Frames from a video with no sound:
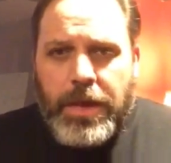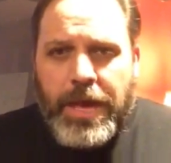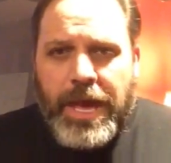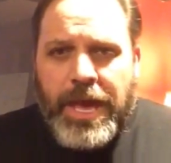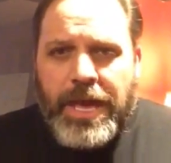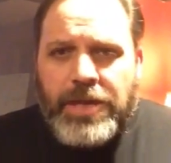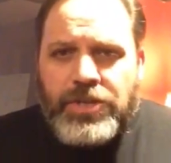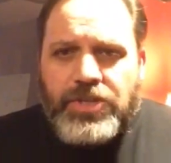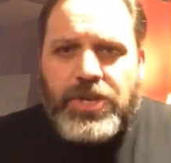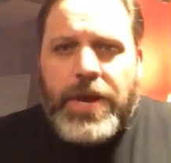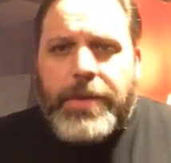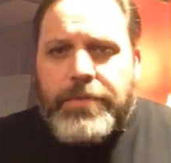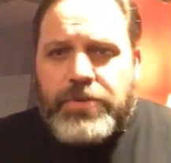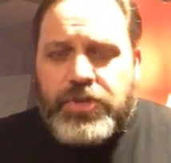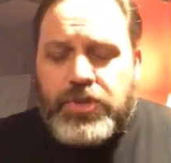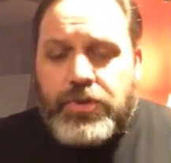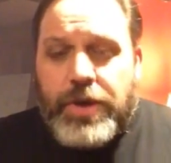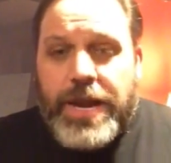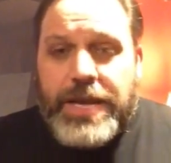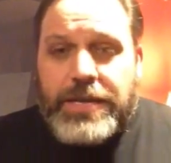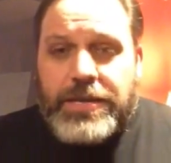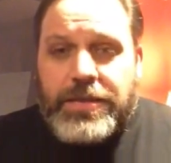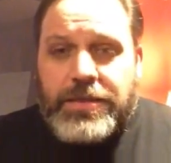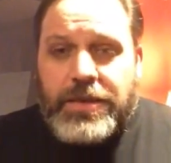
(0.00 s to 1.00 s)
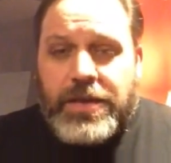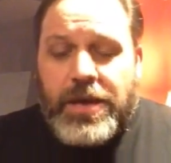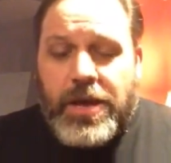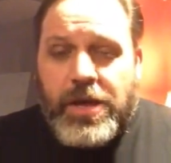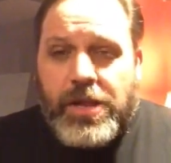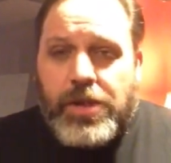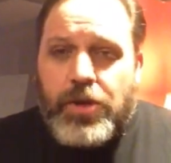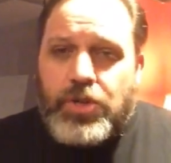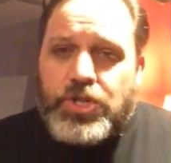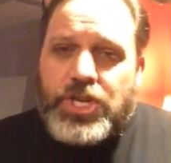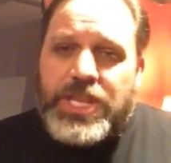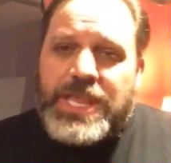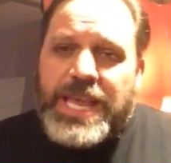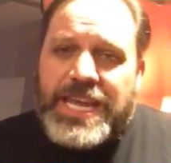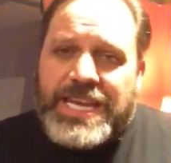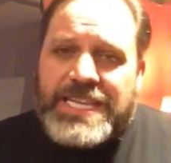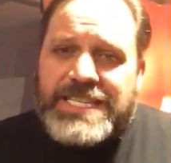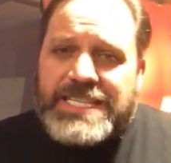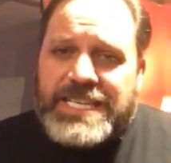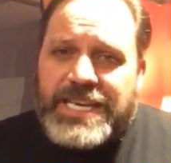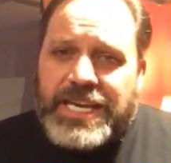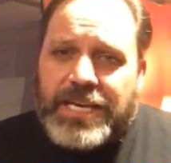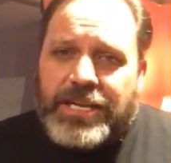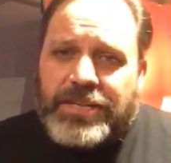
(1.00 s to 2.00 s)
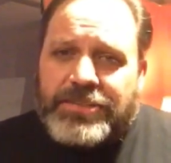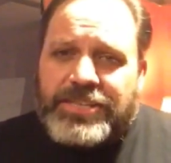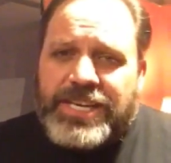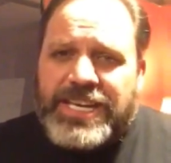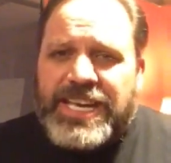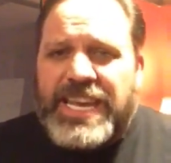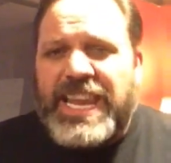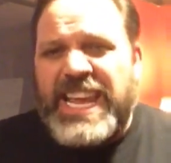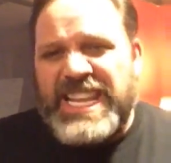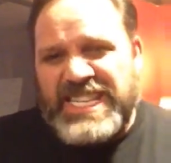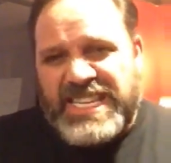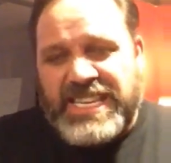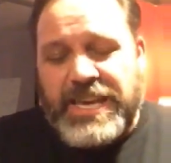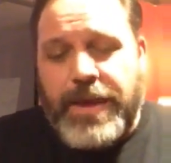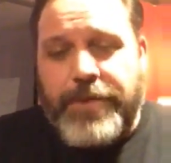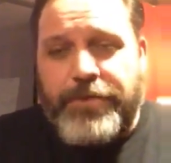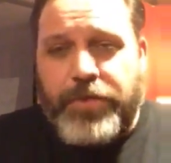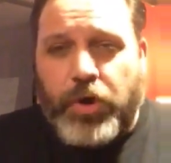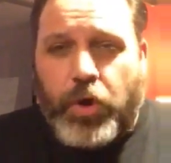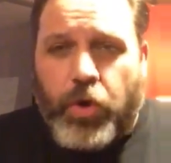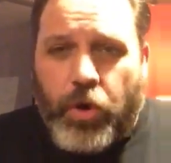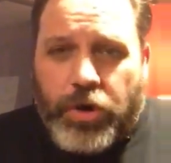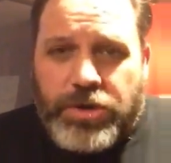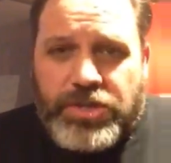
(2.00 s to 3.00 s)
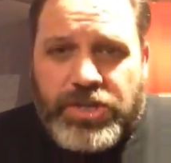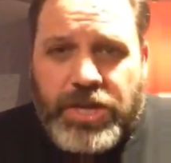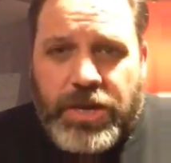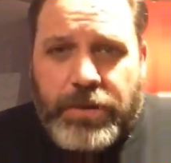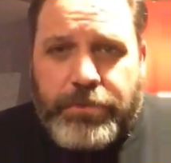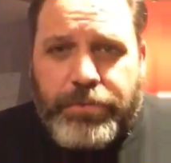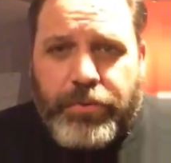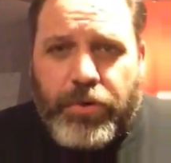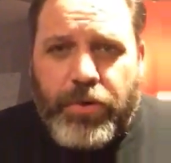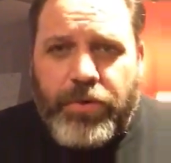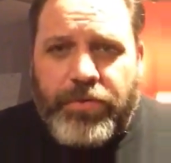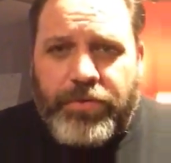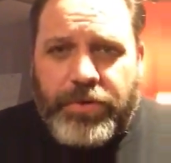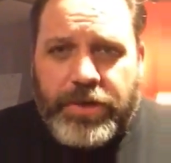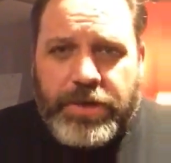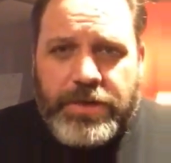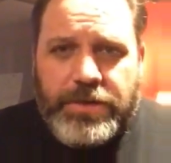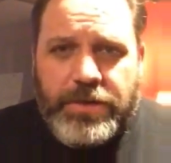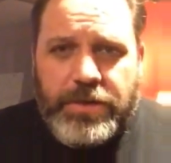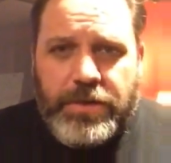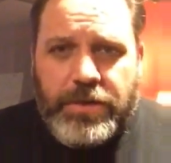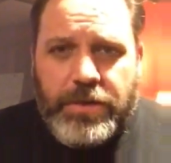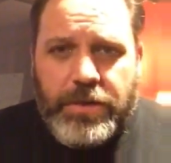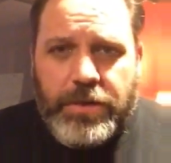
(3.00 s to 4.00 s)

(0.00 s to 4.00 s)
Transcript: and jump straight to the conclusion that he's guilty and let's see if the courts can prove it.